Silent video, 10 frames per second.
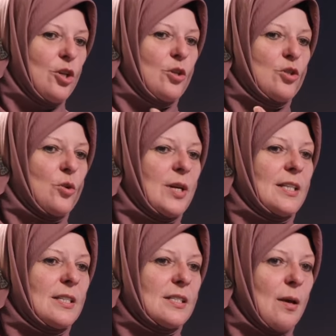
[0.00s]
you're
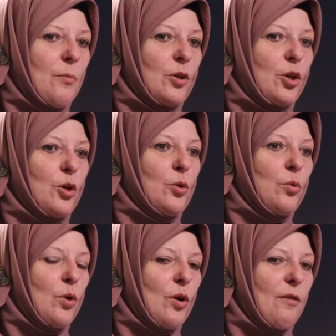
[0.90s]
talking to someone who,
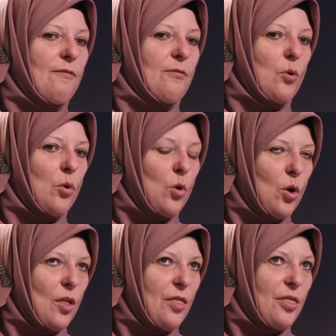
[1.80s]
for
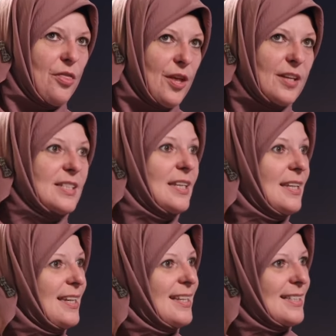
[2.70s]
30
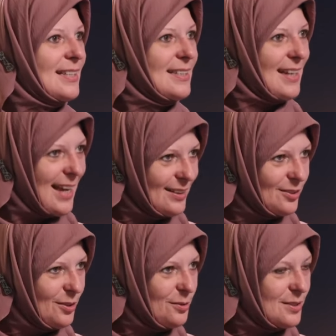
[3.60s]
years as an
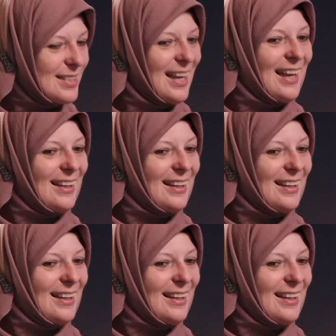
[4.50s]
adult,